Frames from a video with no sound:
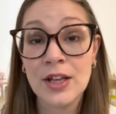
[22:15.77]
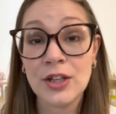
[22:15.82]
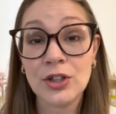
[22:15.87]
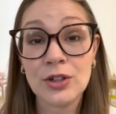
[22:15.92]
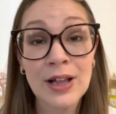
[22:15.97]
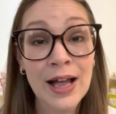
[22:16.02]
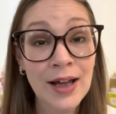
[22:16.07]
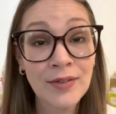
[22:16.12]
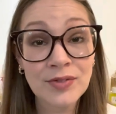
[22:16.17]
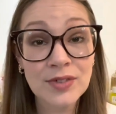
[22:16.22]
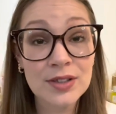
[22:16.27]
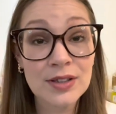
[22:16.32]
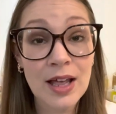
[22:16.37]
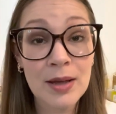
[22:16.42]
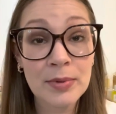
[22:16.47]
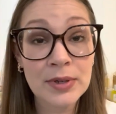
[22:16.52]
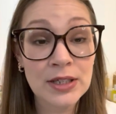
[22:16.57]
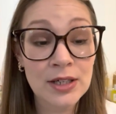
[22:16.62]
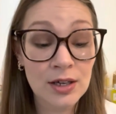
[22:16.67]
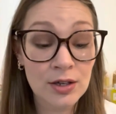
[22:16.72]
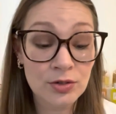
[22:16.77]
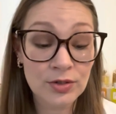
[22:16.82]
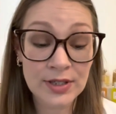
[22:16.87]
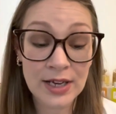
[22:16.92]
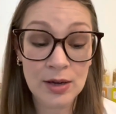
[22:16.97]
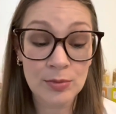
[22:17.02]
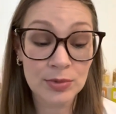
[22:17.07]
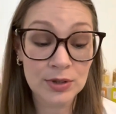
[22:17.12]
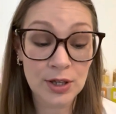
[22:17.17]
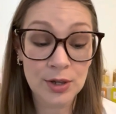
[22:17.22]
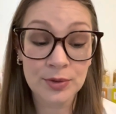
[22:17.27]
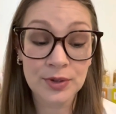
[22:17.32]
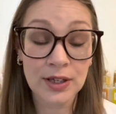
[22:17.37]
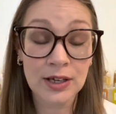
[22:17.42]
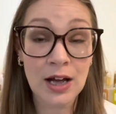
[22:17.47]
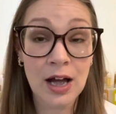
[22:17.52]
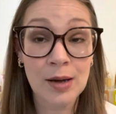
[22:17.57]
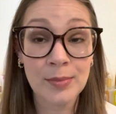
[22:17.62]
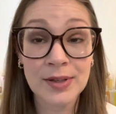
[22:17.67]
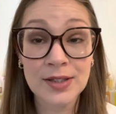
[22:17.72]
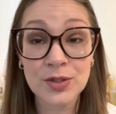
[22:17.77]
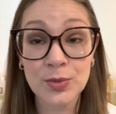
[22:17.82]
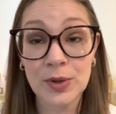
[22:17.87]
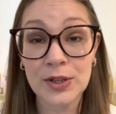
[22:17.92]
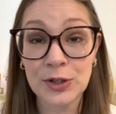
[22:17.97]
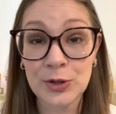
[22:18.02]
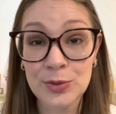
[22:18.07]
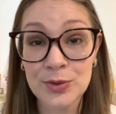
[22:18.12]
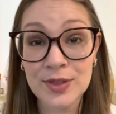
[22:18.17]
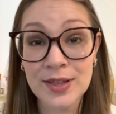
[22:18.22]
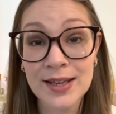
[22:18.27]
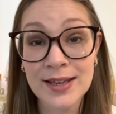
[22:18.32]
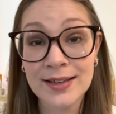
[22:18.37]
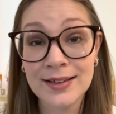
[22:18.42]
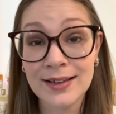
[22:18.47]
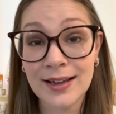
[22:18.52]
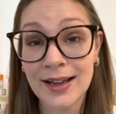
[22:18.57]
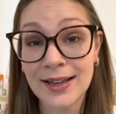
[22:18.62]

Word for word: You'll have to let me know down below in the comments what you think.